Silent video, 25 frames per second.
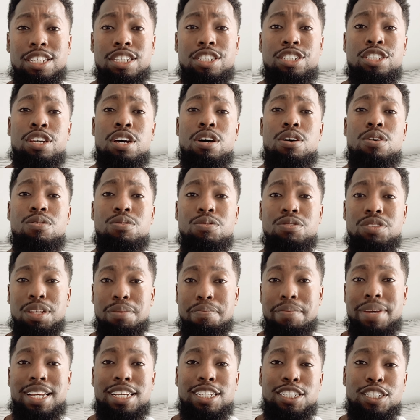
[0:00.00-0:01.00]
tone the
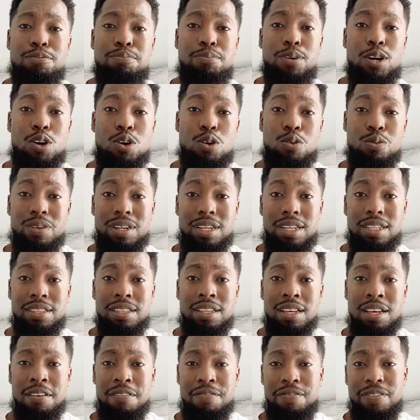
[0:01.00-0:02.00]
man spoke with
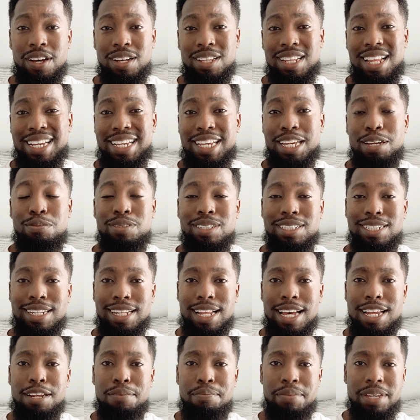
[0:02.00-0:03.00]
felt like he was
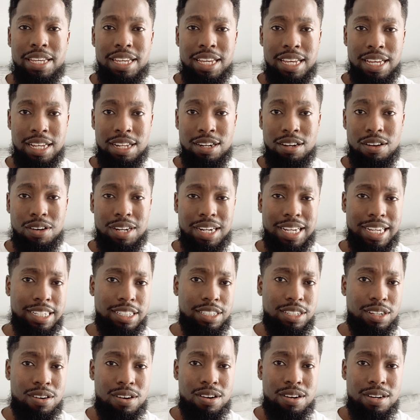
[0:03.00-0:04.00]
letting me in on a
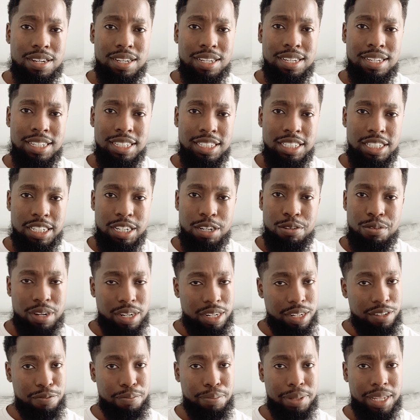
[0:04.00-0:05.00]
dark,
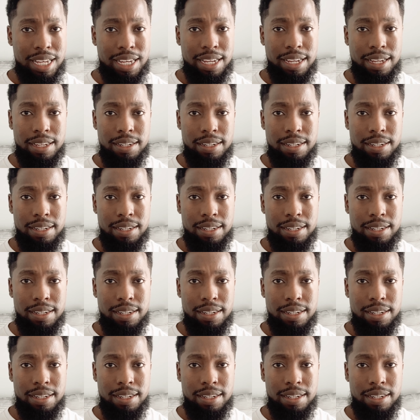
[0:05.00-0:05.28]
secretive plan.